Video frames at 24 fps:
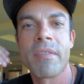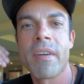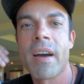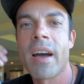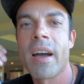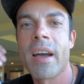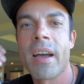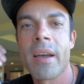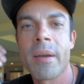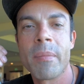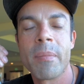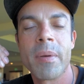
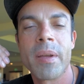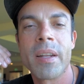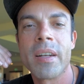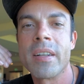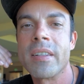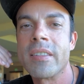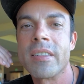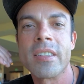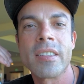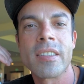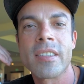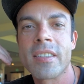vibe
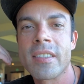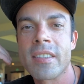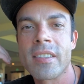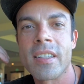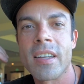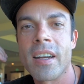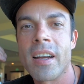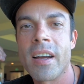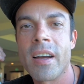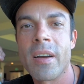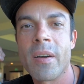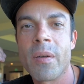and just
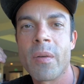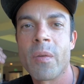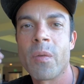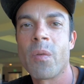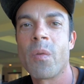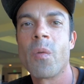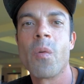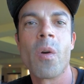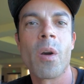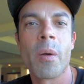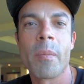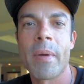uh,
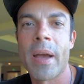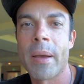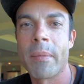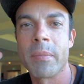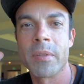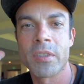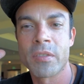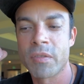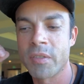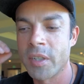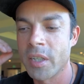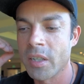warm
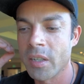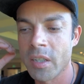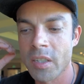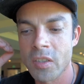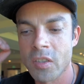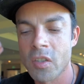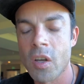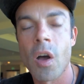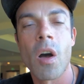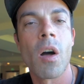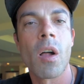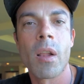atmosphere.
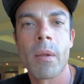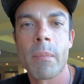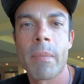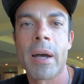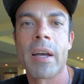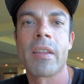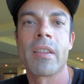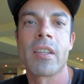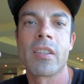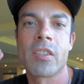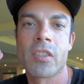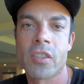It's all
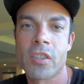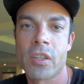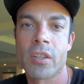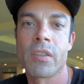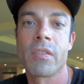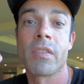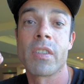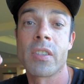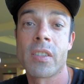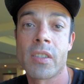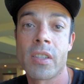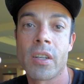about the
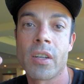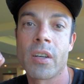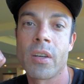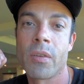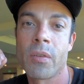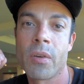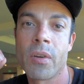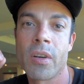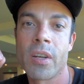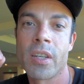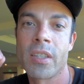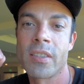service here
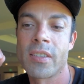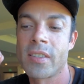at